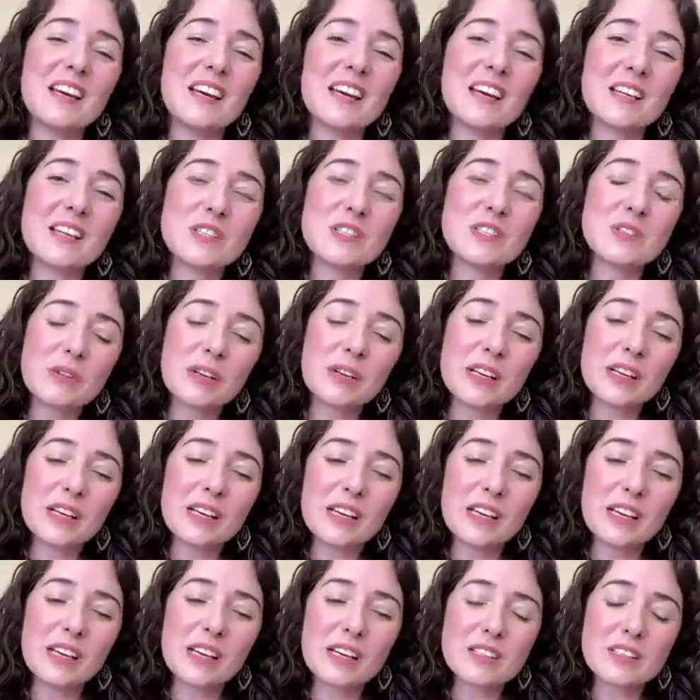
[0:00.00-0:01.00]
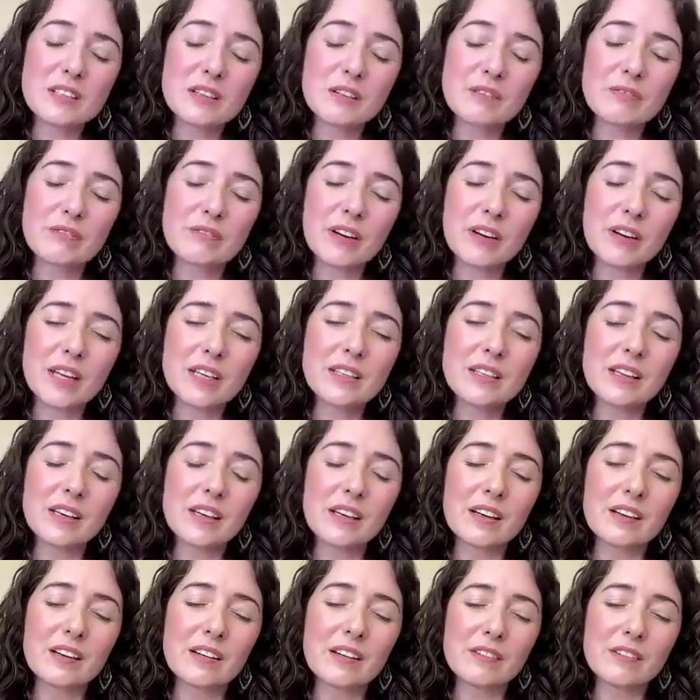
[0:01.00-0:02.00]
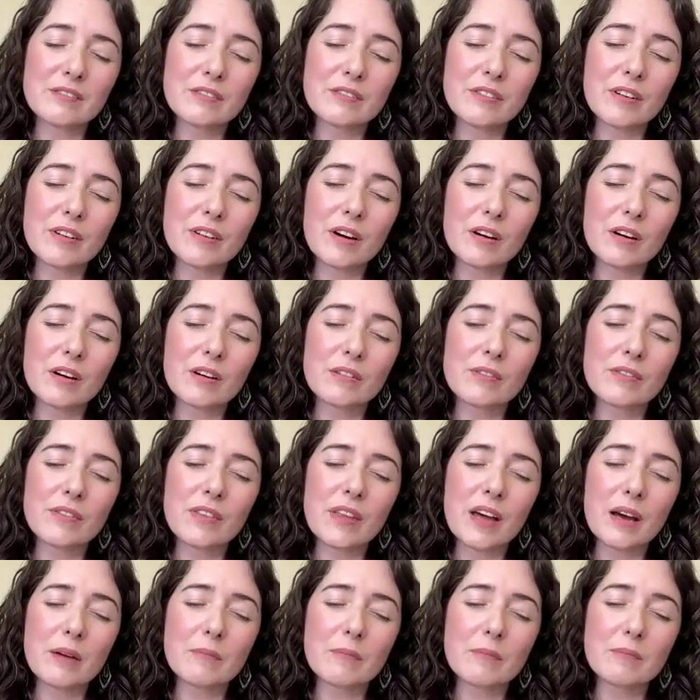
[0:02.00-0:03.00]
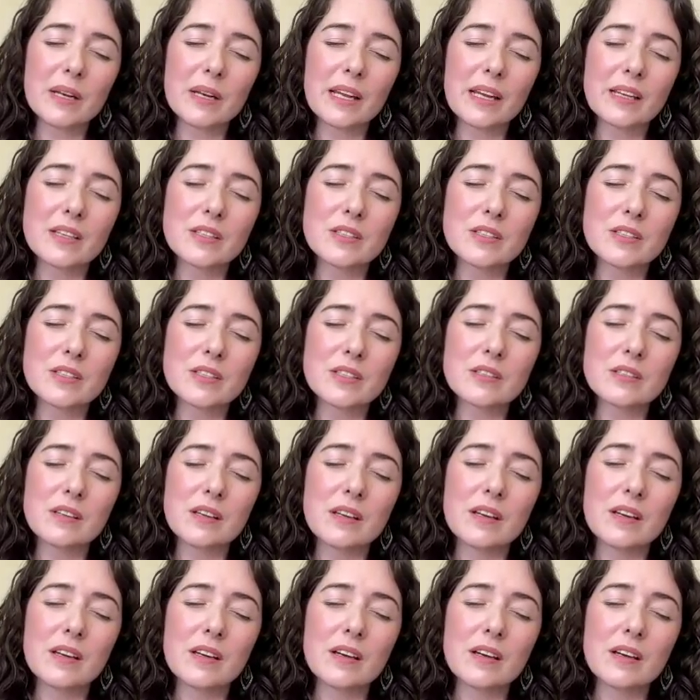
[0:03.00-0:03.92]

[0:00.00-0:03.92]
It's a finding of that place